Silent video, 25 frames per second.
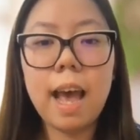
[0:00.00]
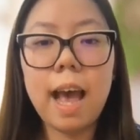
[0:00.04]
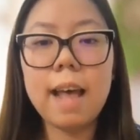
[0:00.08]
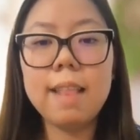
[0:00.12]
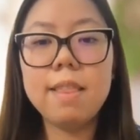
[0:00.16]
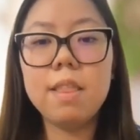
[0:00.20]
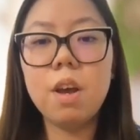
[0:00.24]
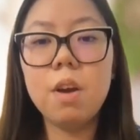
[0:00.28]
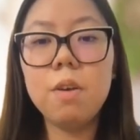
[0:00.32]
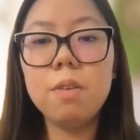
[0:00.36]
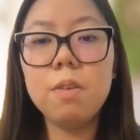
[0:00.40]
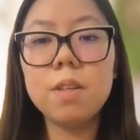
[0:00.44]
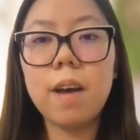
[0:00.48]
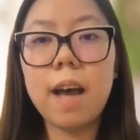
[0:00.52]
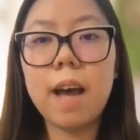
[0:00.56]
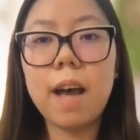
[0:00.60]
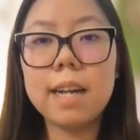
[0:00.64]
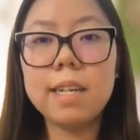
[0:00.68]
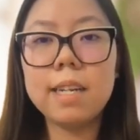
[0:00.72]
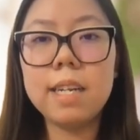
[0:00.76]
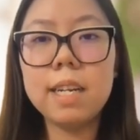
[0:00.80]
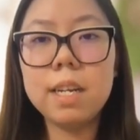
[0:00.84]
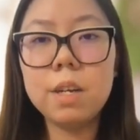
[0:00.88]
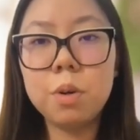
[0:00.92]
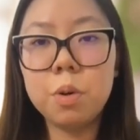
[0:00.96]
And those are
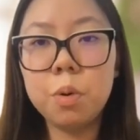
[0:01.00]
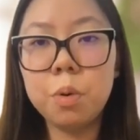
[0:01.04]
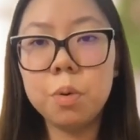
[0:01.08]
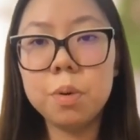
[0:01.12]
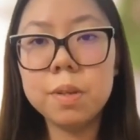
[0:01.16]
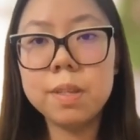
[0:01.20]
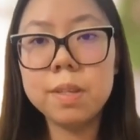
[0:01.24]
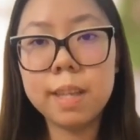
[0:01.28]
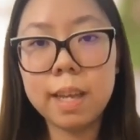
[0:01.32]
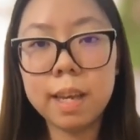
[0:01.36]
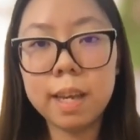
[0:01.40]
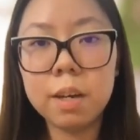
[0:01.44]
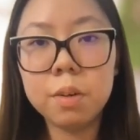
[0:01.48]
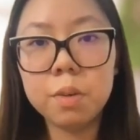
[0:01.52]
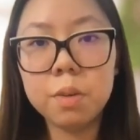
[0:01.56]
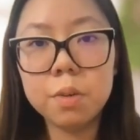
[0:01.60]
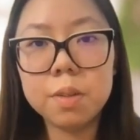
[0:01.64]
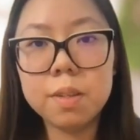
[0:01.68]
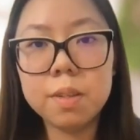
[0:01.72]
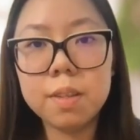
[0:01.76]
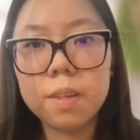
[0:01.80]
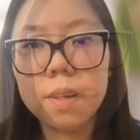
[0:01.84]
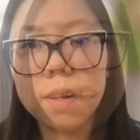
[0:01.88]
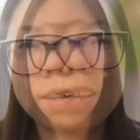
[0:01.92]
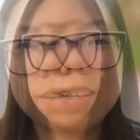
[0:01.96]
actually core
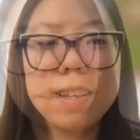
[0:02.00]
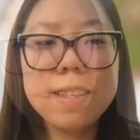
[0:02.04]
skills.